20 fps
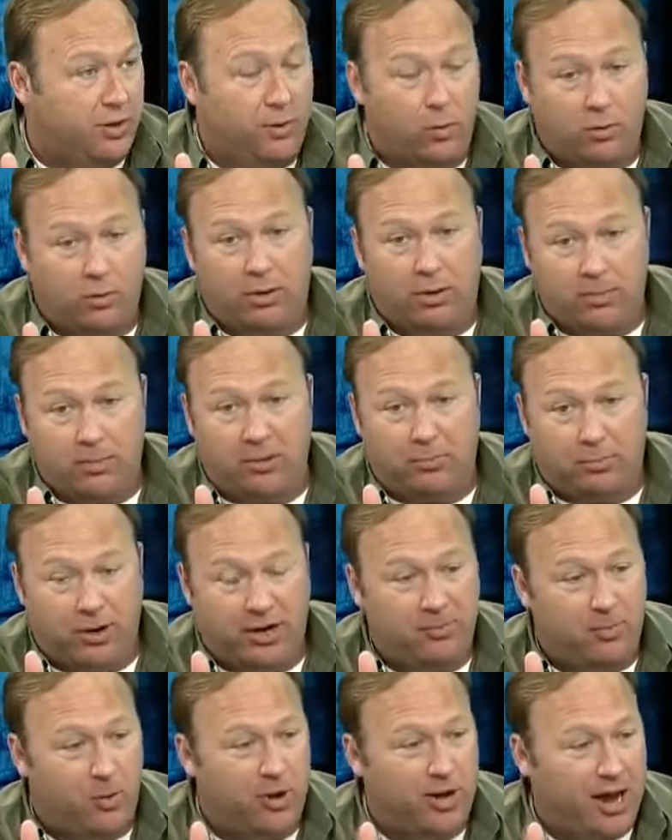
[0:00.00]
Street. Well, I'm not a
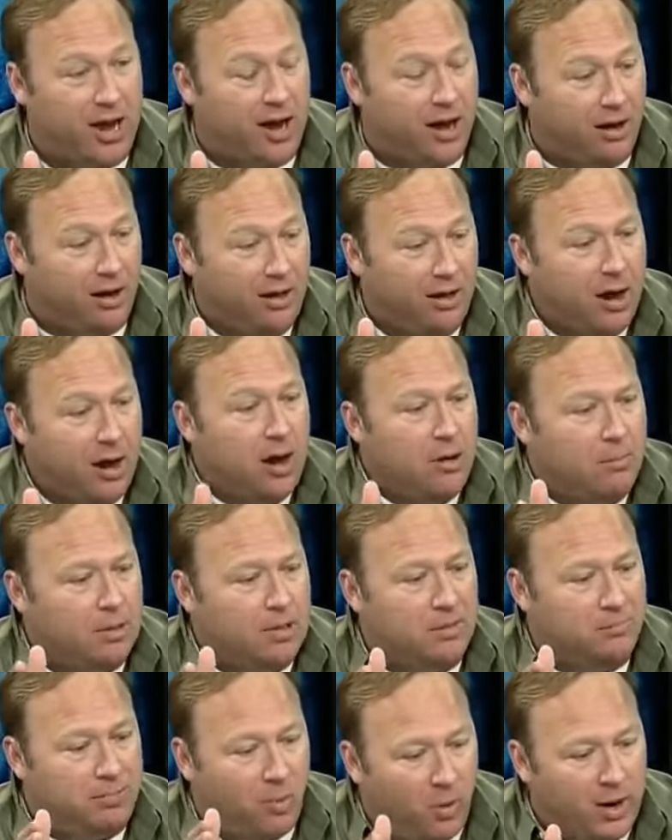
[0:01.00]
pretty boy now.
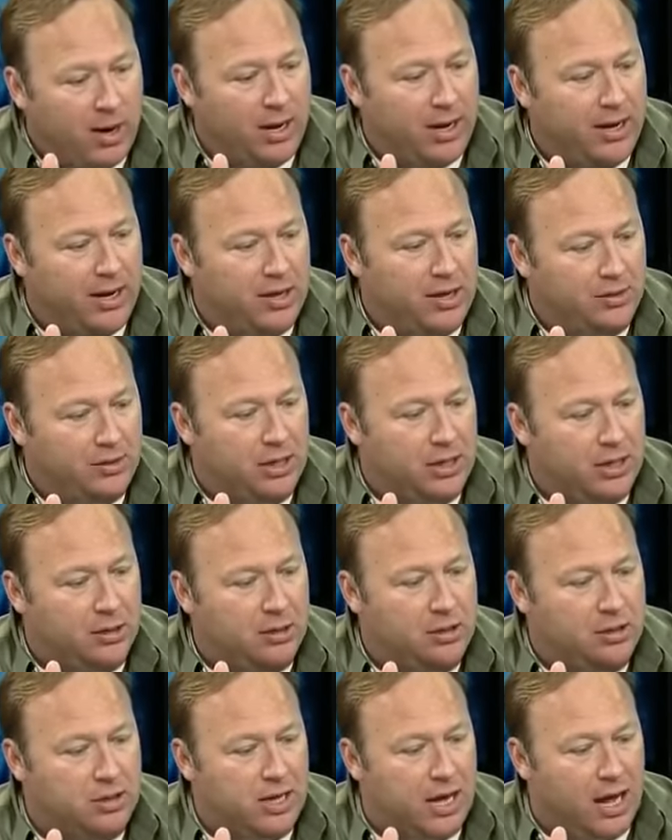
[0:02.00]
But the point
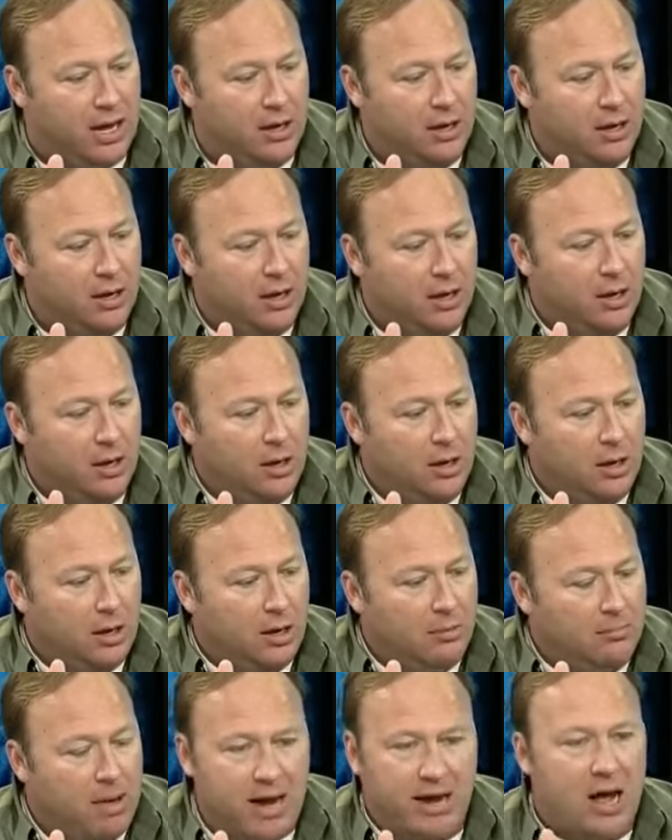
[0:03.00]
is that,
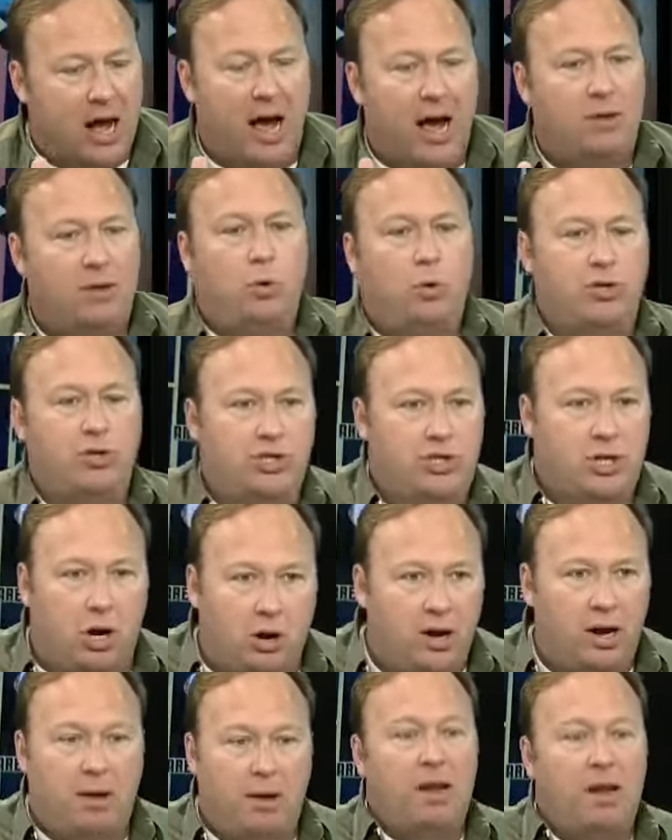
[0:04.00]
my God, we're just
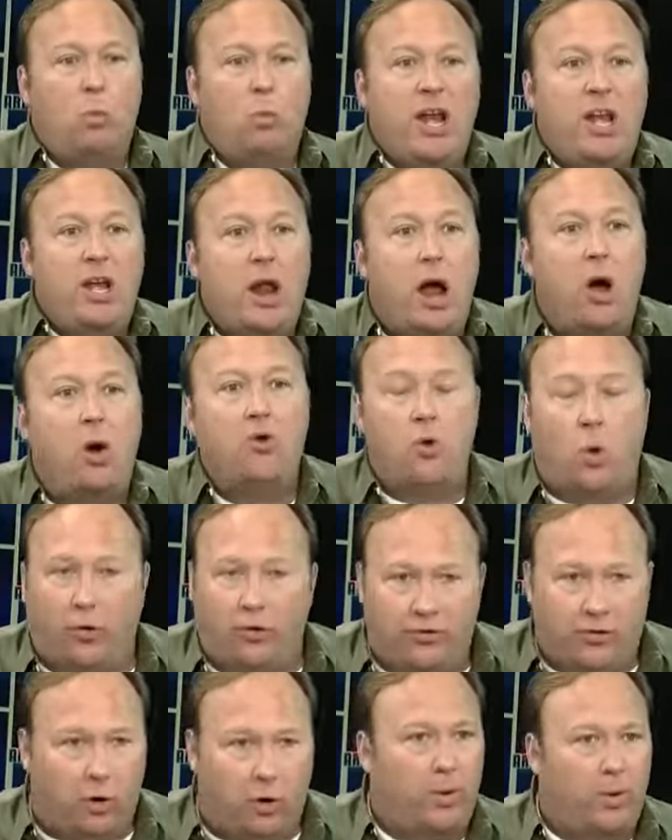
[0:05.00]
turning. I mean, we know
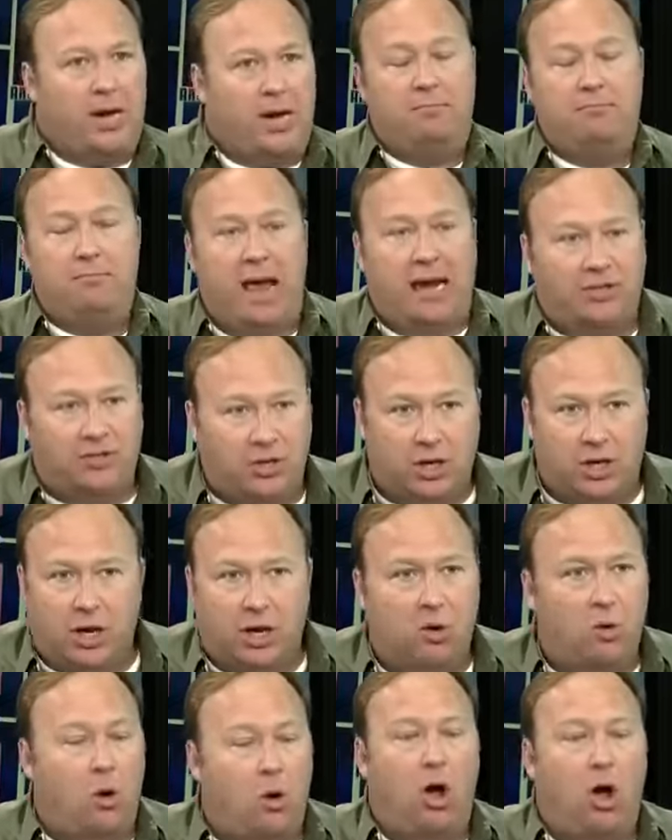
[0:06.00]
North Korea,
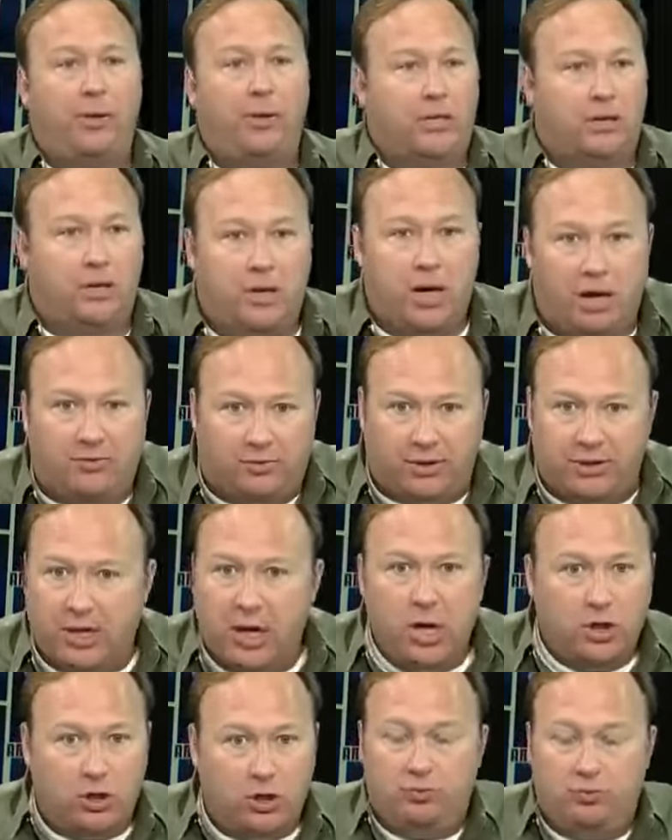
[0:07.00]
Mexico, all these other countries.
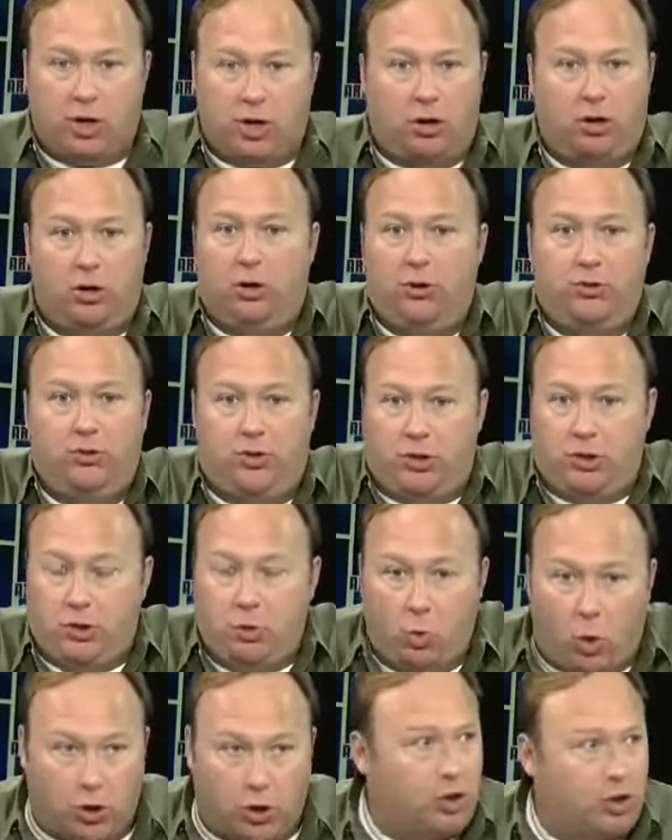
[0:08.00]
You turn loose,
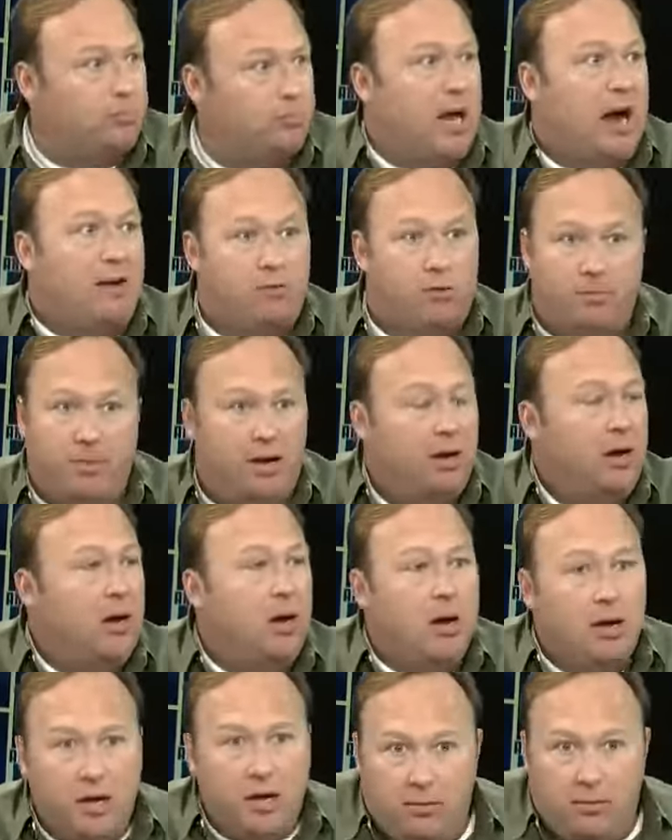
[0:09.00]
you worship government,
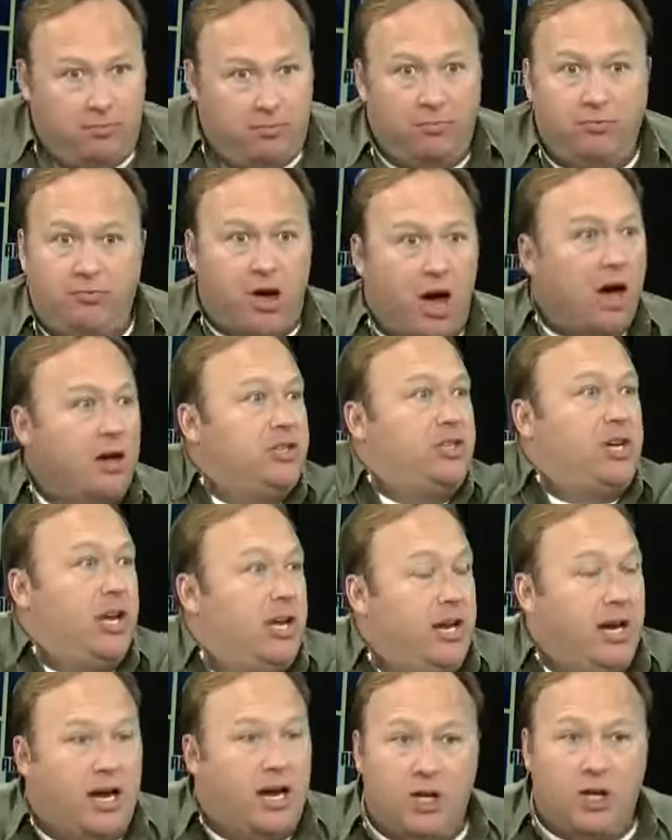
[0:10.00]
thugs
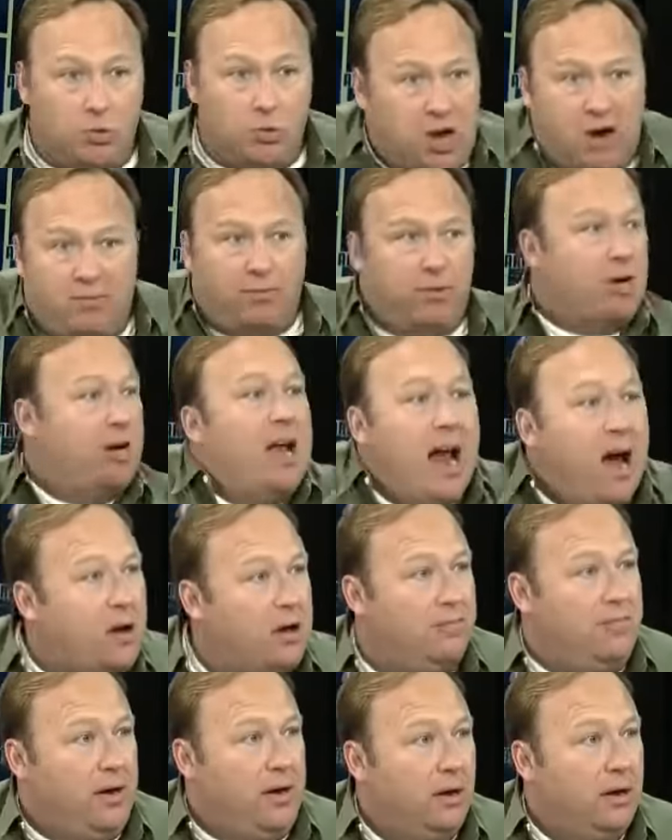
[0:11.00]
get in, you never get
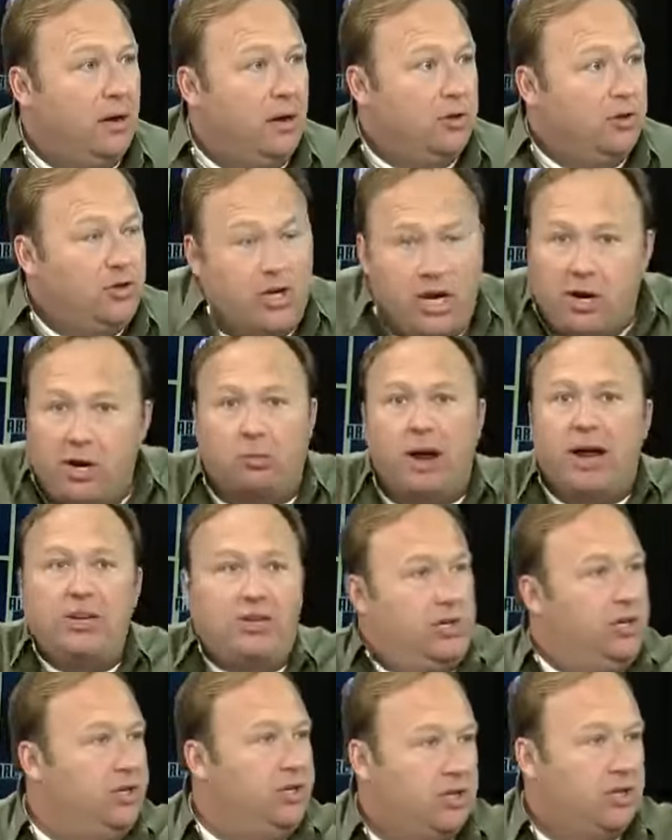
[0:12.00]
out of it.
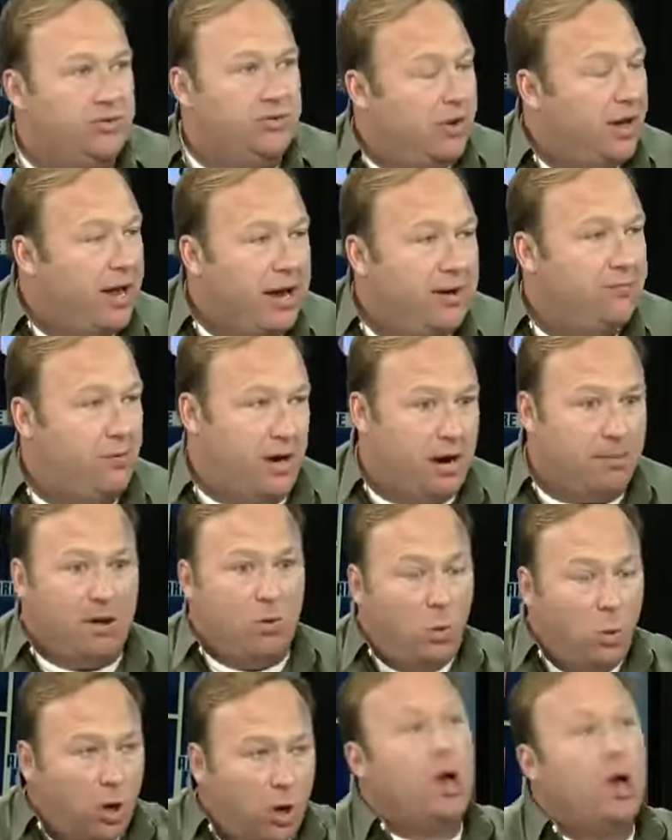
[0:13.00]
Generations of slavery. I
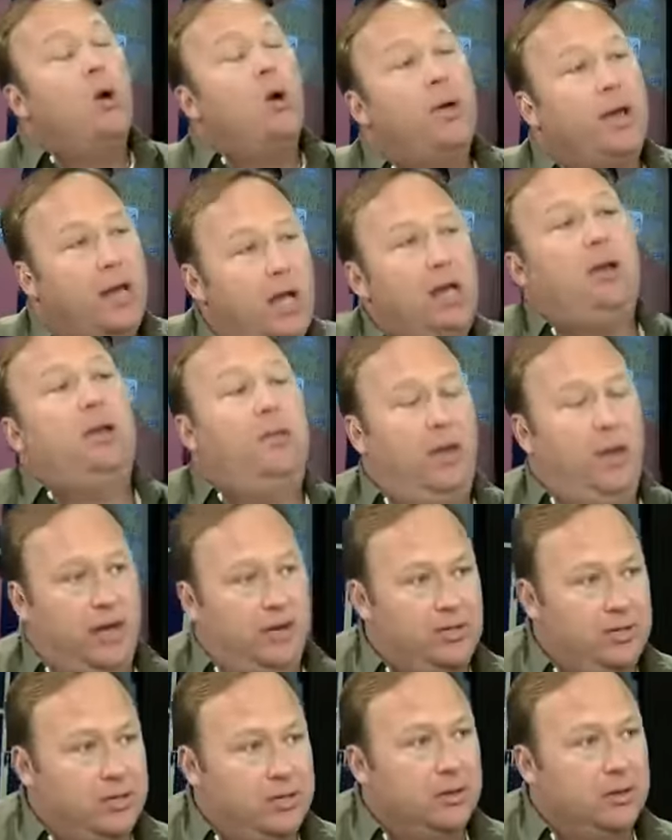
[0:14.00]
mean, we're going into
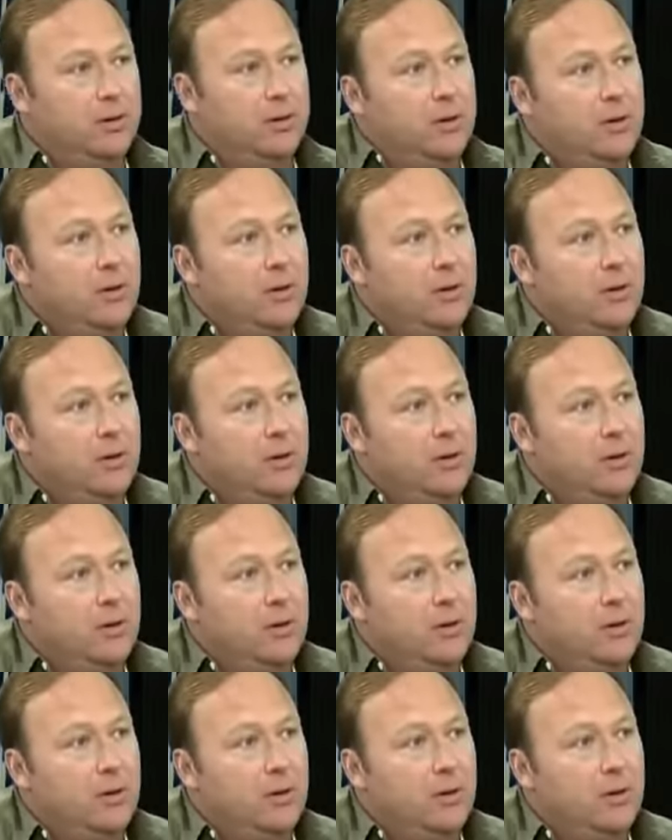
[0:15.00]
this.